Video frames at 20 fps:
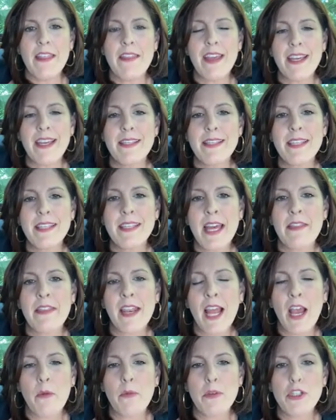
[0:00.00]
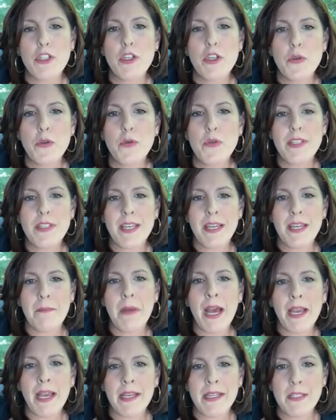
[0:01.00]
They said that I was
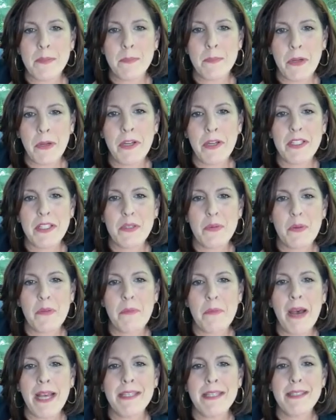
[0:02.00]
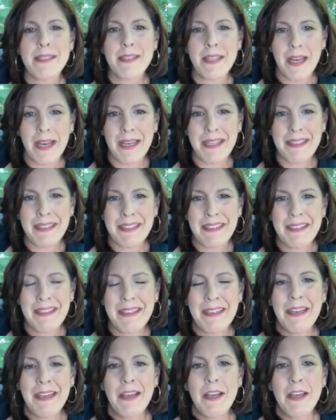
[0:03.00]
using my experience with my son